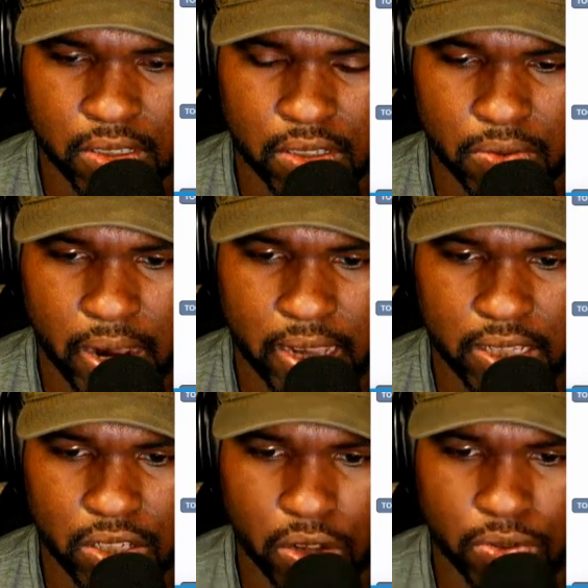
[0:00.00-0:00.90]
right?
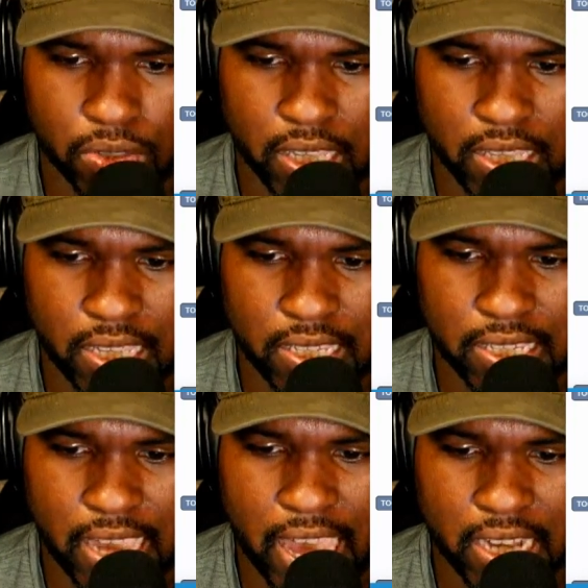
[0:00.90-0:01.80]
So this is
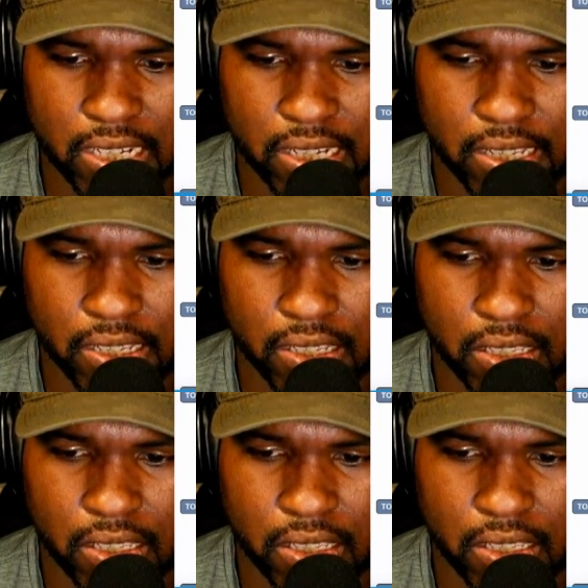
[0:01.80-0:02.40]
actually